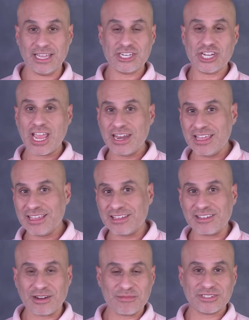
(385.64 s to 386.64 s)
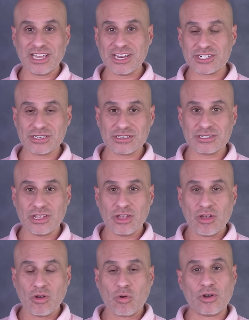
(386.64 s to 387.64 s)
initiating conversations?
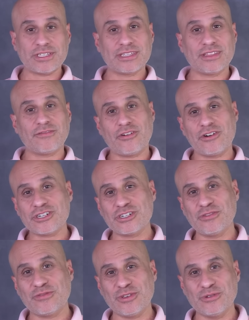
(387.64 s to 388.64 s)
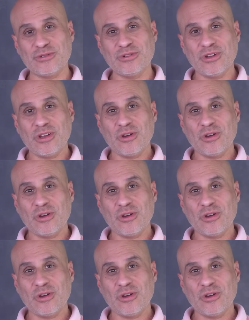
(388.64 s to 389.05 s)
Or is it the version of you